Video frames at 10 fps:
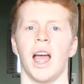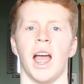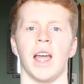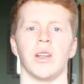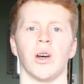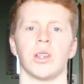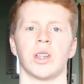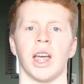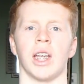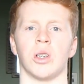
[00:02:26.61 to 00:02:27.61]
and not
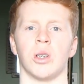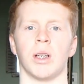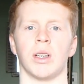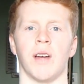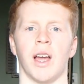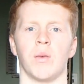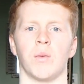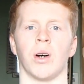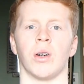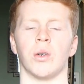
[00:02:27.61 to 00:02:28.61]
gain too much fat,
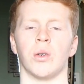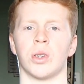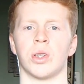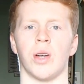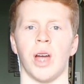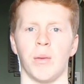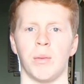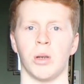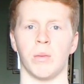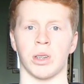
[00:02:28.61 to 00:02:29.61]
while also
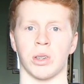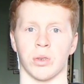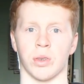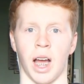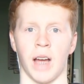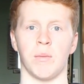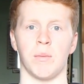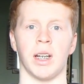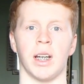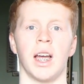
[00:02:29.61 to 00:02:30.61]
helping your muscles recover
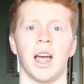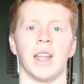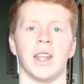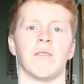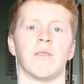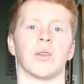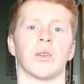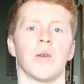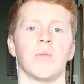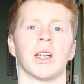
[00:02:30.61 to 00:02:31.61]
better and therefore
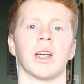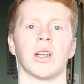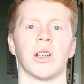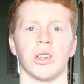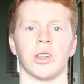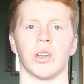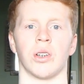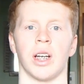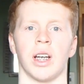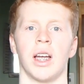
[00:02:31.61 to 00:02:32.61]
grow bigger, grow
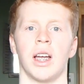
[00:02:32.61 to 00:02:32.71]
stronger,